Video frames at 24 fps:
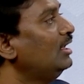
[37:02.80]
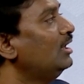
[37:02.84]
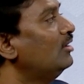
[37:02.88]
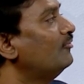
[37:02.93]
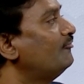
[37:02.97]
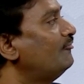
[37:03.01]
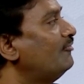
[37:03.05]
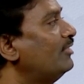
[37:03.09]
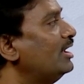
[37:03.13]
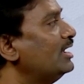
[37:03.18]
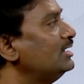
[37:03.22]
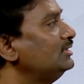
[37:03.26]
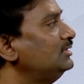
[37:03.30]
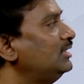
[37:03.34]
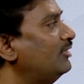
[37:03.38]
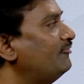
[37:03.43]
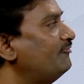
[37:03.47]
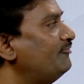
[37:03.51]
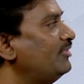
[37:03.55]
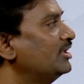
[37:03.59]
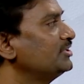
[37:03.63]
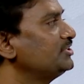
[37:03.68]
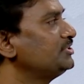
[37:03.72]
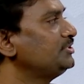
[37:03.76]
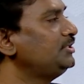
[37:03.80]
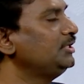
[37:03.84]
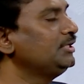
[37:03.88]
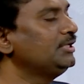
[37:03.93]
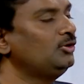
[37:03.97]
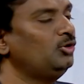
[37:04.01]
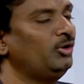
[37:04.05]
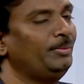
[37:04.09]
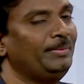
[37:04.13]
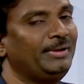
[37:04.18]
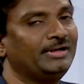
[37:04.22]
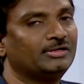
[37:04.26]
For the first
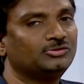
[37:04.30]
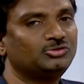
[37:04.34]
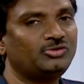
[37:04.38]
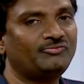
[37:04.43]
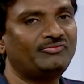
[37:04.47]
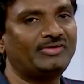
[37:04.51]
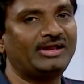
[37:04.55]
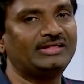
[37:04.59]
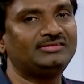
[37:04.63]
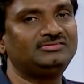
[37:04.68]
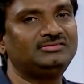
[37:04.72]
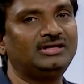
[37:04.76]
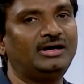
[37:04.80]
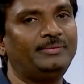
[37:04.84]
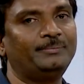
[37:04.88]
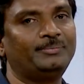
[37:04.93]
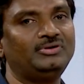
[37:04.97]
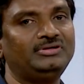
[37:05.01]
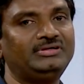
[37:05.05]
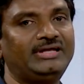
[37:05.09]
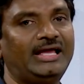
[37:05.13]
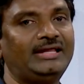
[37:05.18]
kilometer, so for example,